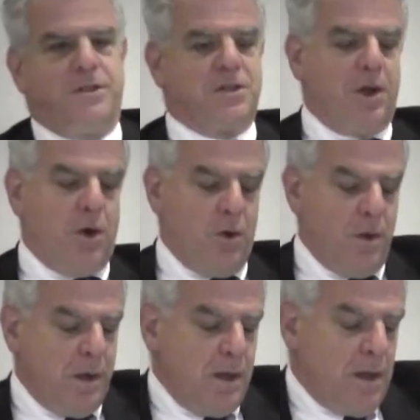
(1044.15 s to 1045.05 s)

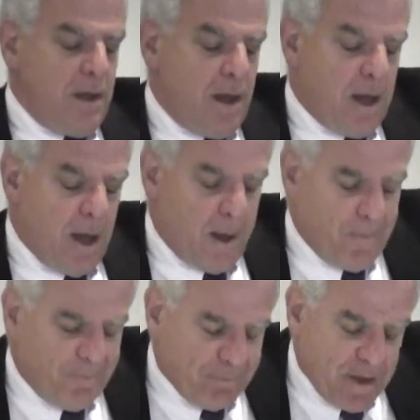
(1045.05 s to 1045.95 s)
So
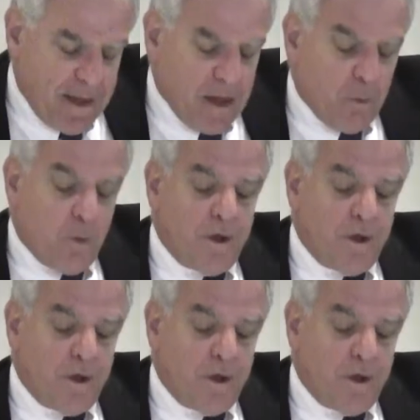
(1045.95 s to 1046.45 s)
it